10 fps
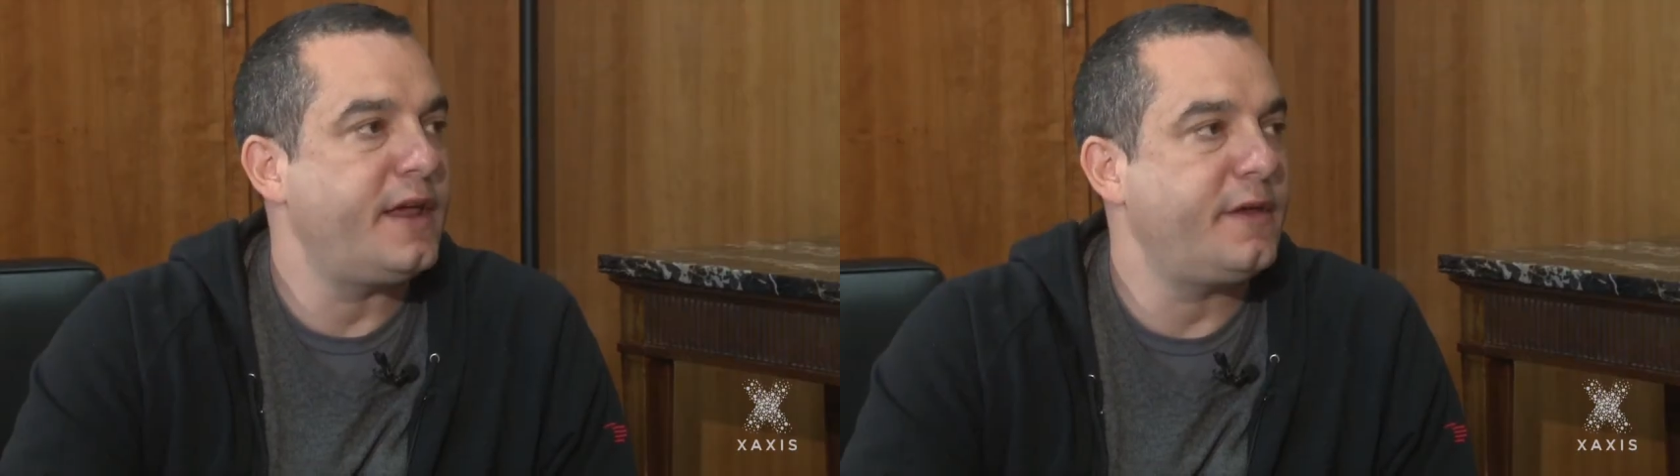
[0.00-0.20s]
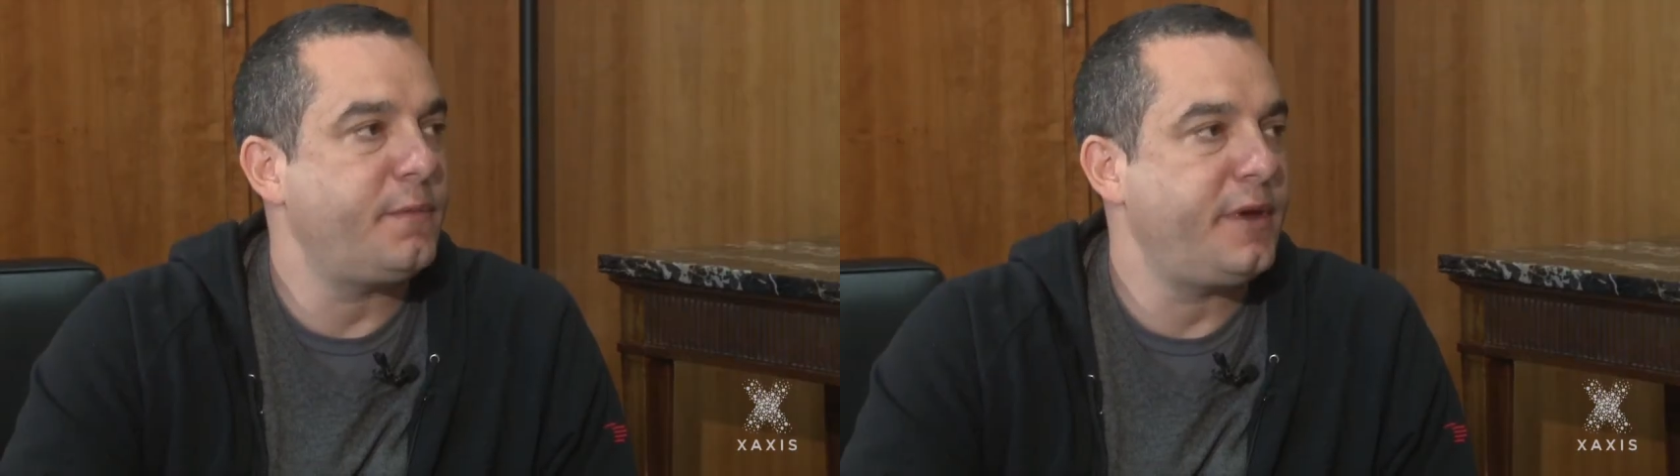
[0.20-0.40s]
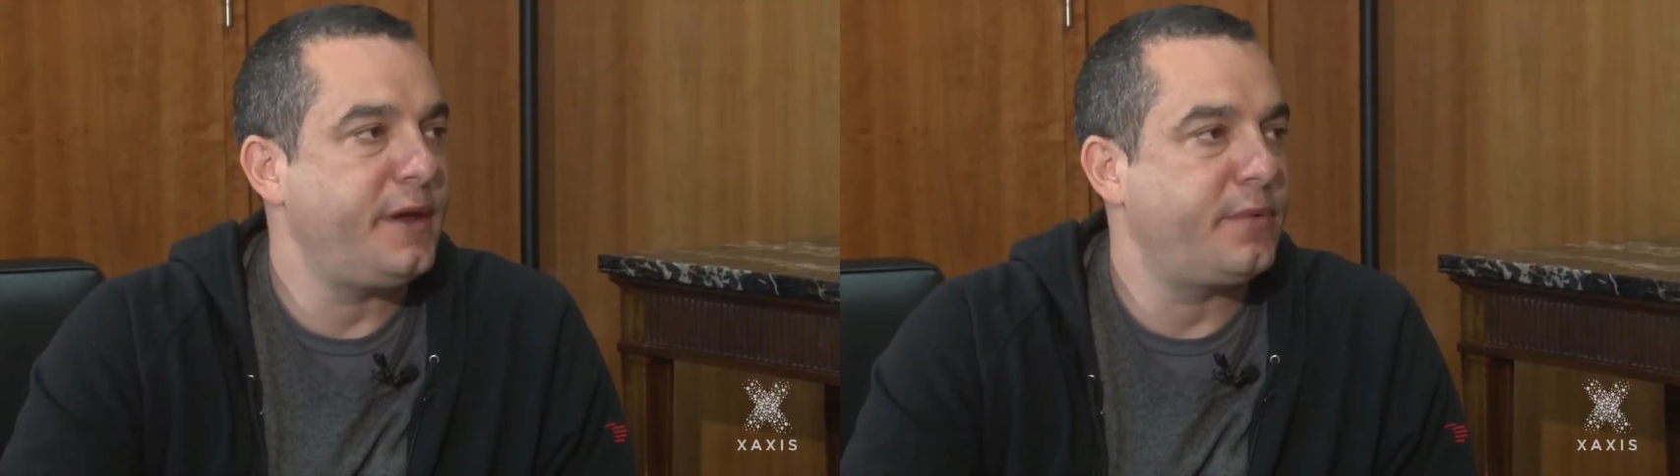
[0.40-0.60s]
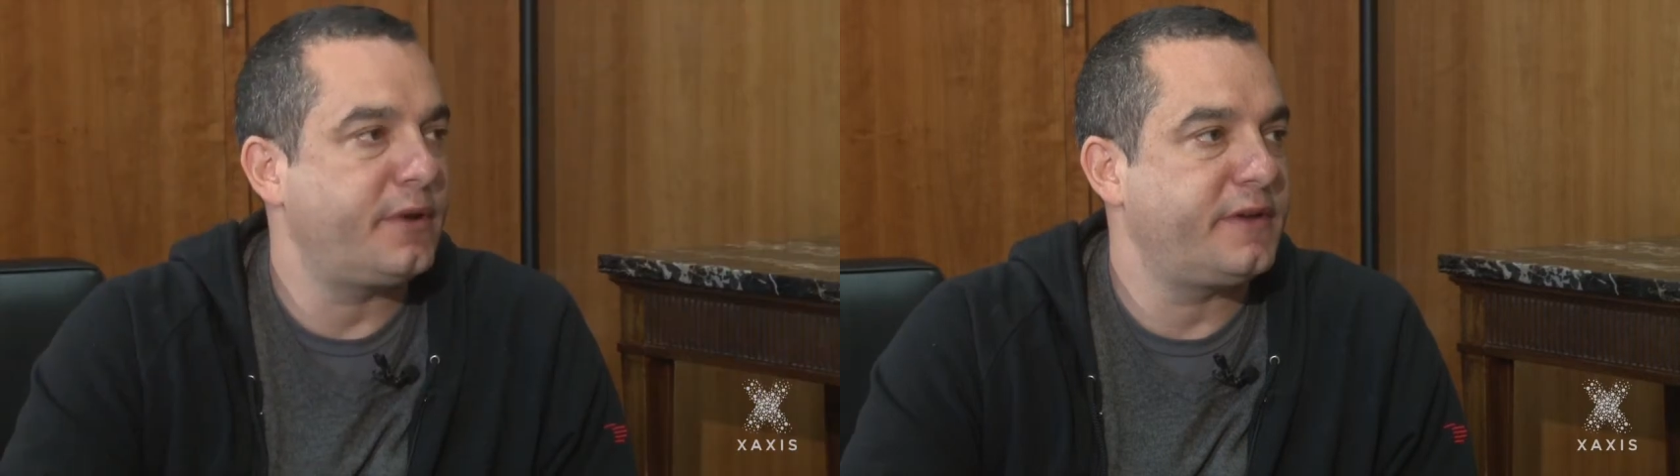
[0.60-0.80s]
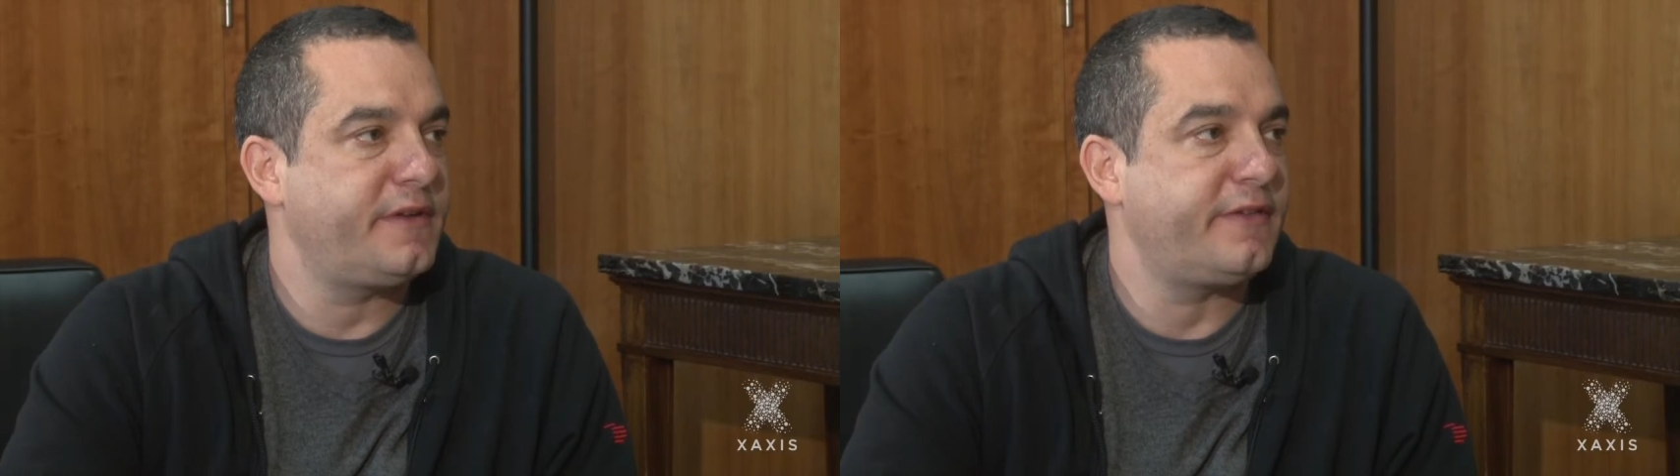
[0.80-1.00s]
that people
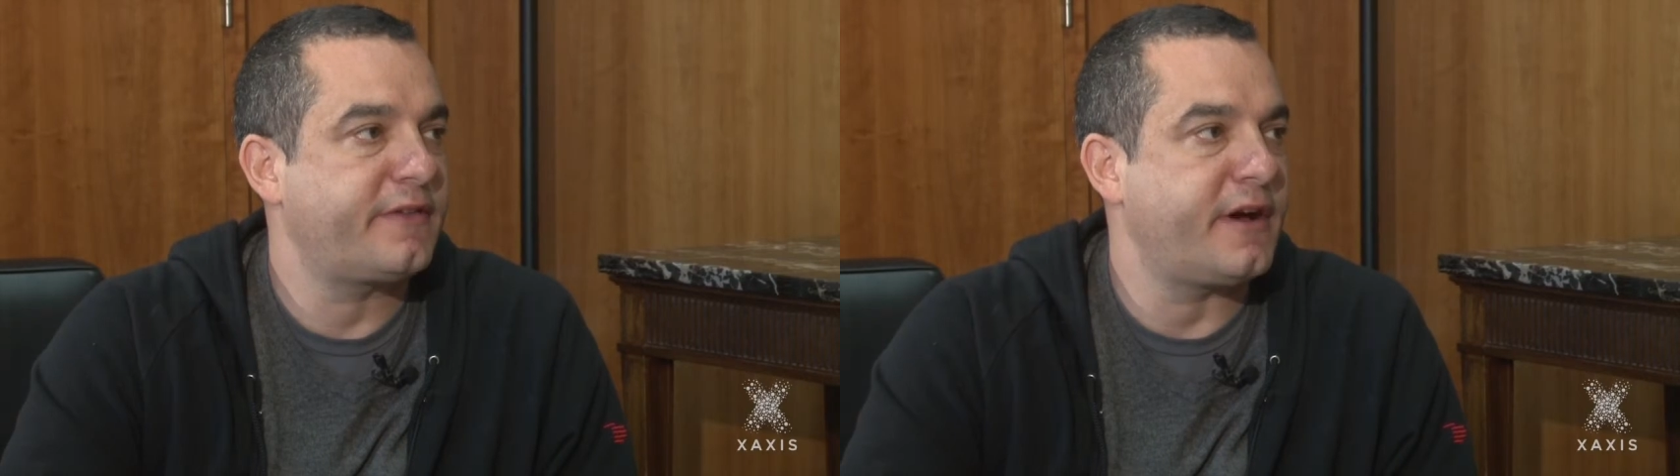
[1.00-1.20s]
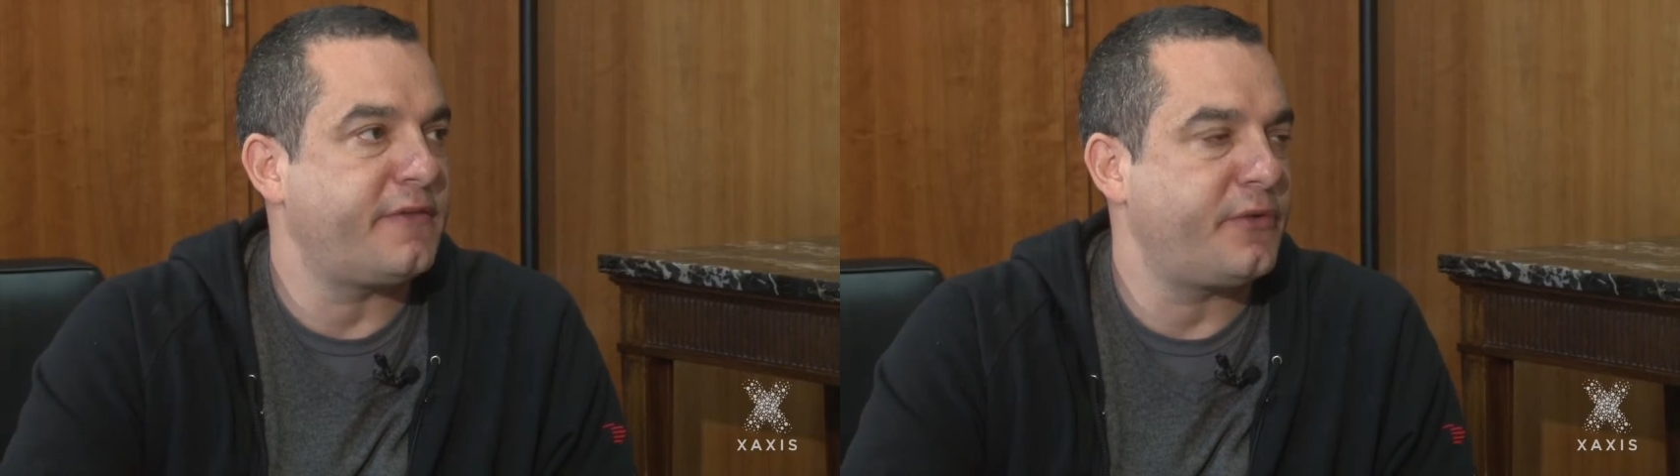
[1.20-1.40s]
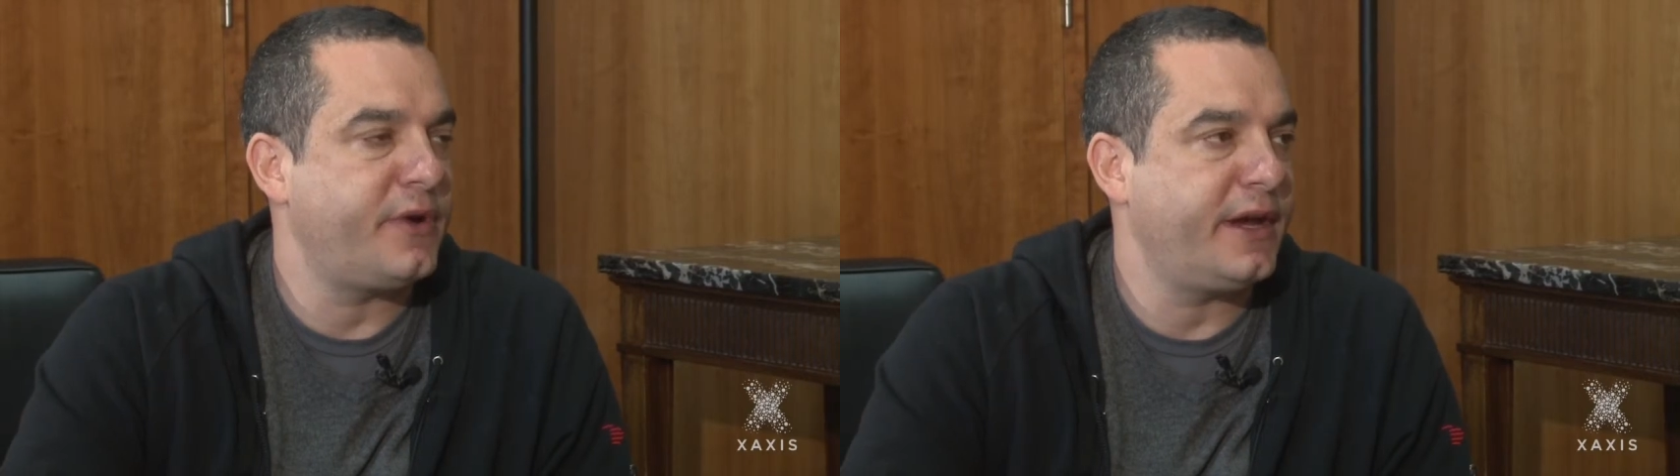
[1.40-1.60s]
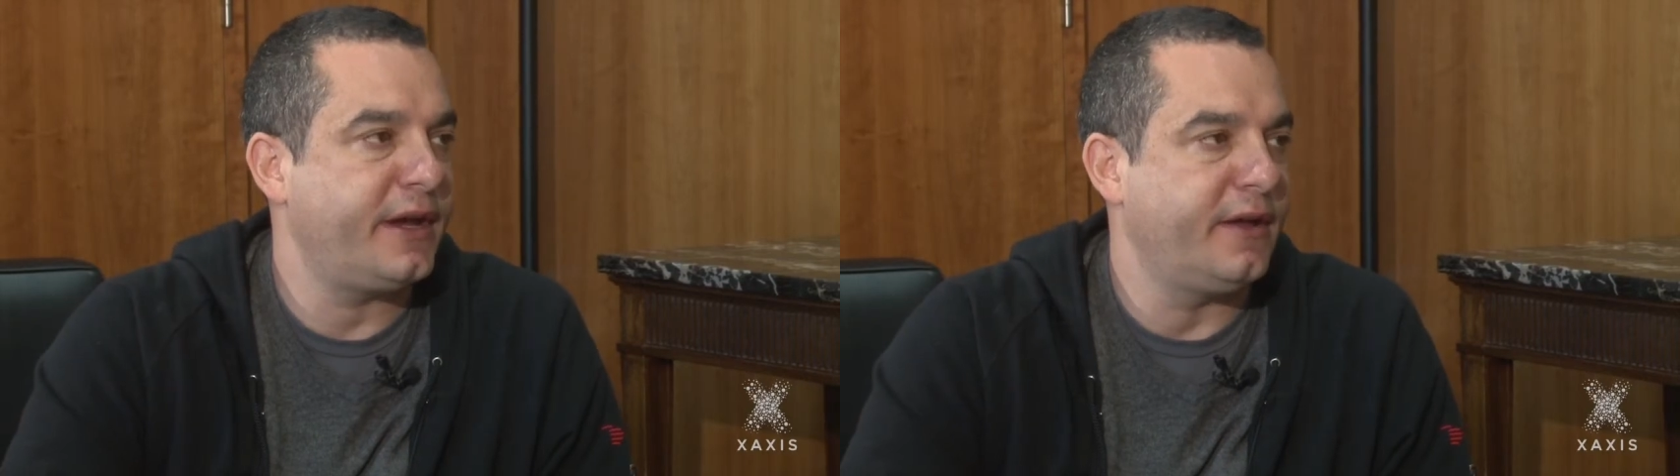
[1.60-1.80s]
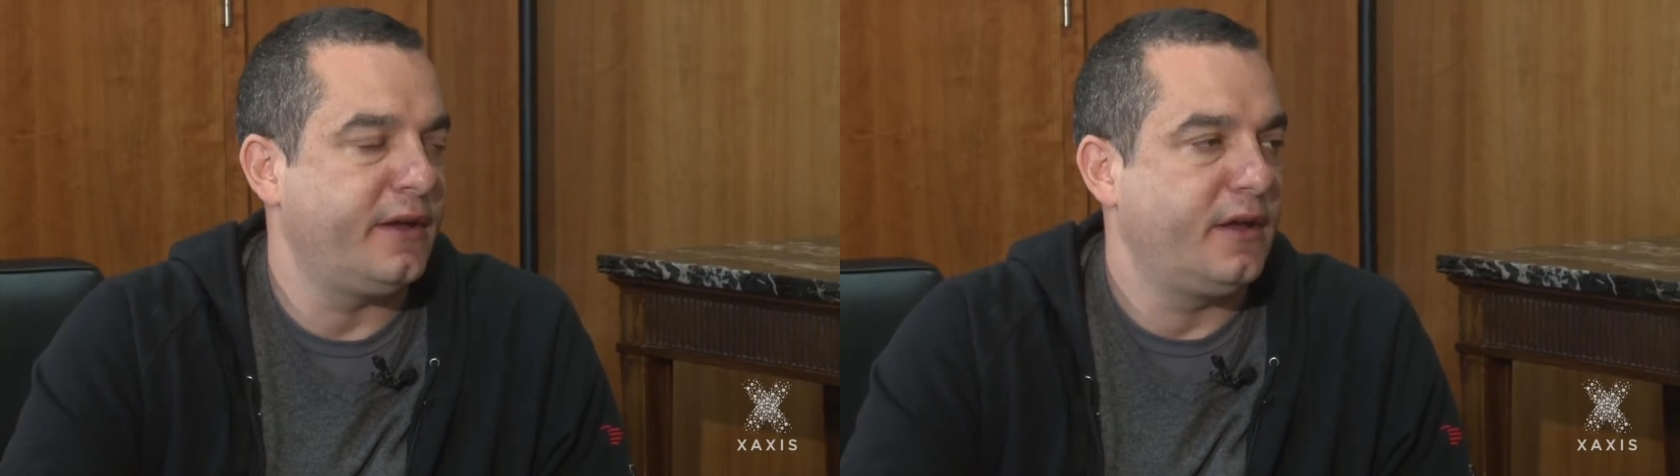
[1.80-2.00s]
are discovering